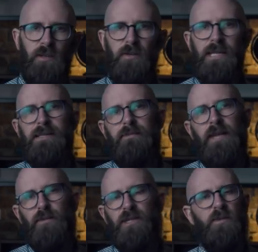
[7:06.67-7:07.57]
Although he is
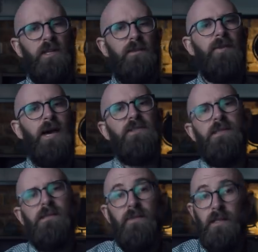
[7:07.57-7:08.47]
labeled as one of the
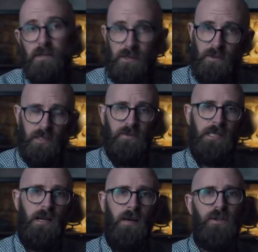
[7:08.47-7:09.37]
founders of the
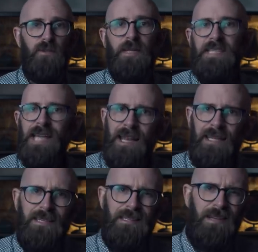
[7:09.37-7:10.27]
constructivist art movement,
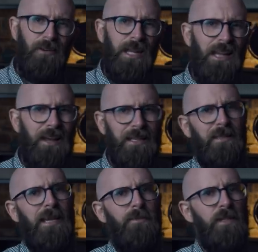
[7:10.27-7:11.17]
Tatlin didn't really like
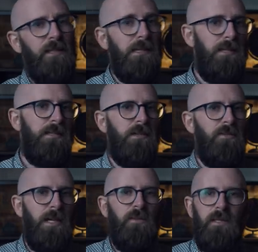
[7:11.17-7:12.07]
the label as he
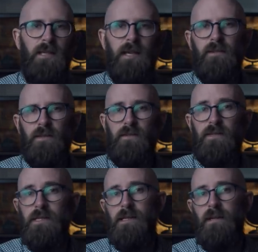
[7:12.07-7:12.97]
disagreed with the ethos of
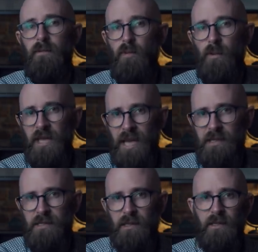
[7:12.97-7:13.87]
design for
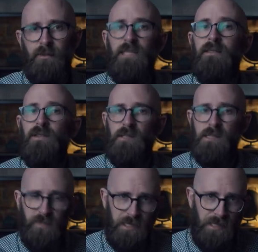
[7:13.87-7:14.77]
propaganda coming at the
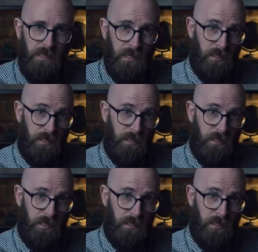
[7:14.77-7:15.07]
cost of artistic